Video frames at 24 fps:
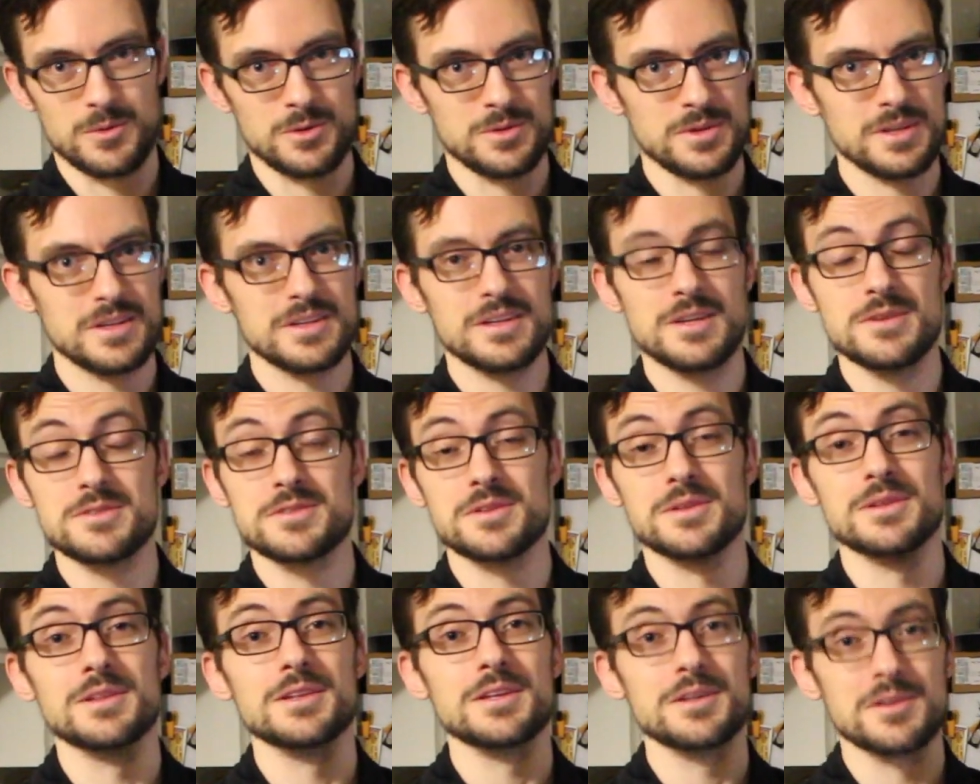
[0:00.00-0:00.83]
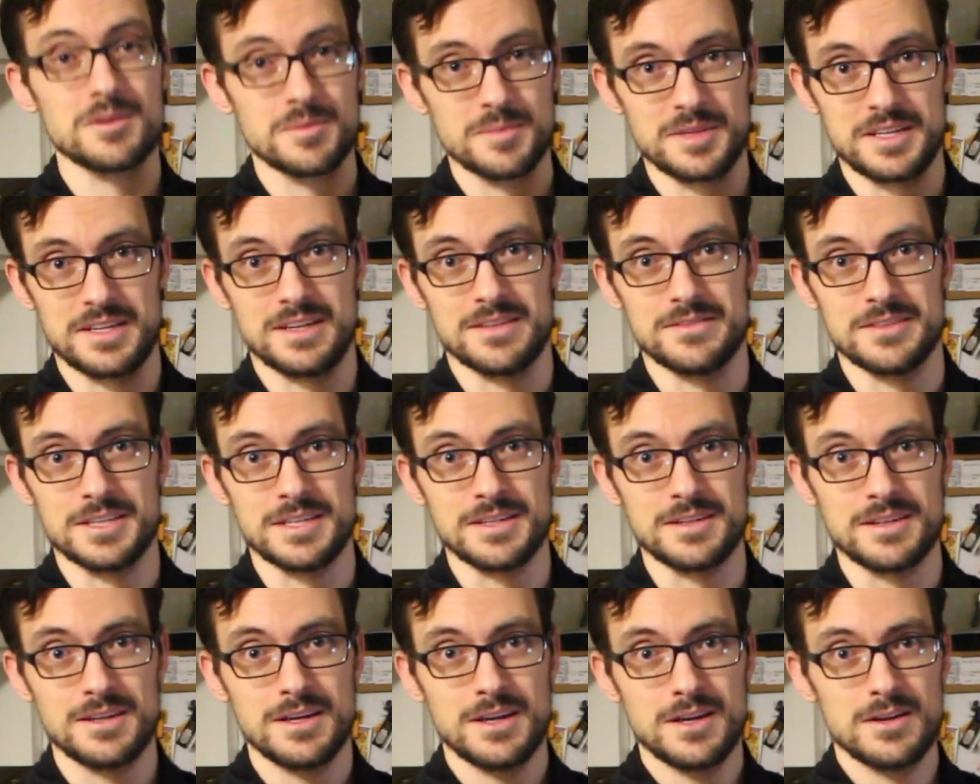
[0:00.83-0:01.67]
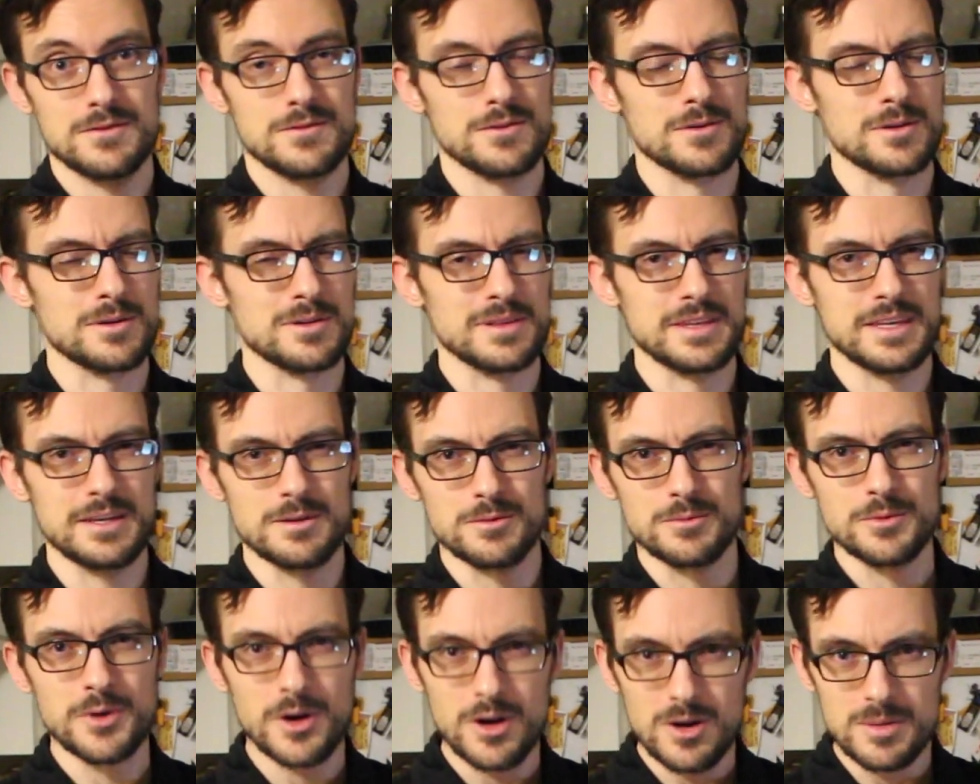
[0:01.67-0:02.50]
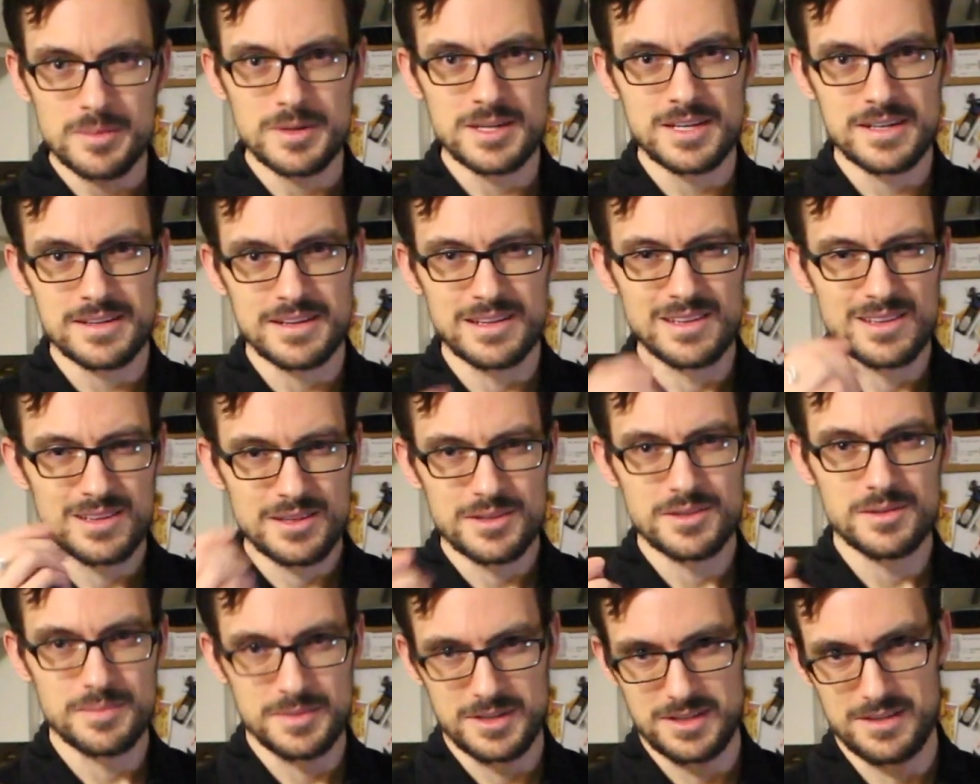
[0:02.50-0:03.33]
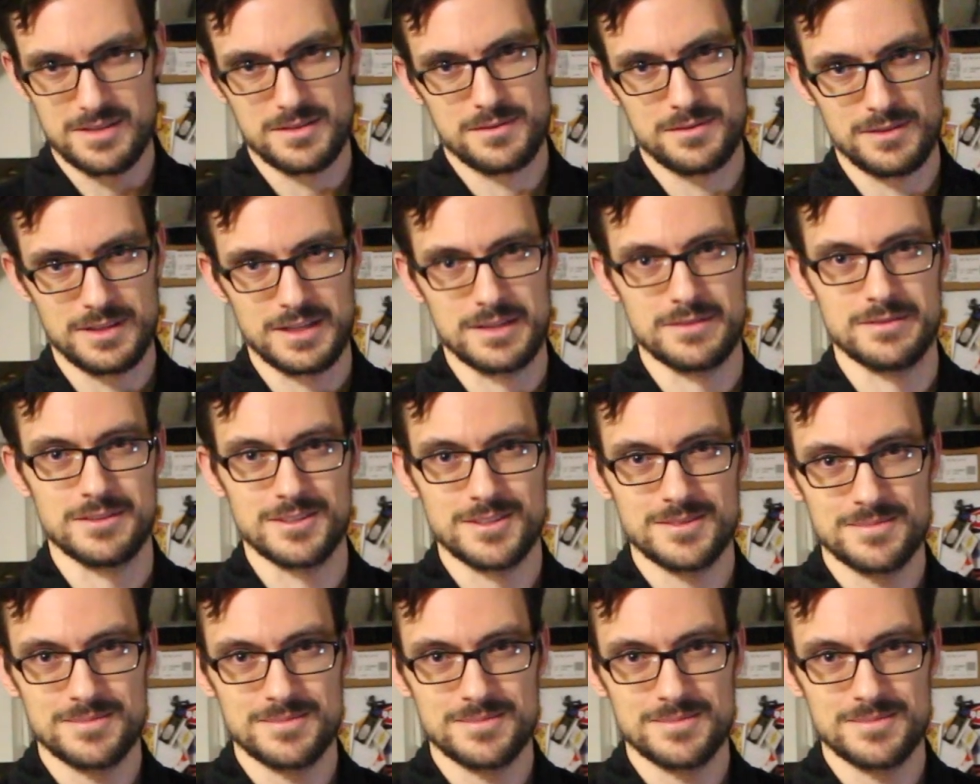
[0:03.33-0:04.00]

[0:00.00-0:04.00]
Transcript: We're only going to use a little bit of it for the aroma and a little bit of the flavor.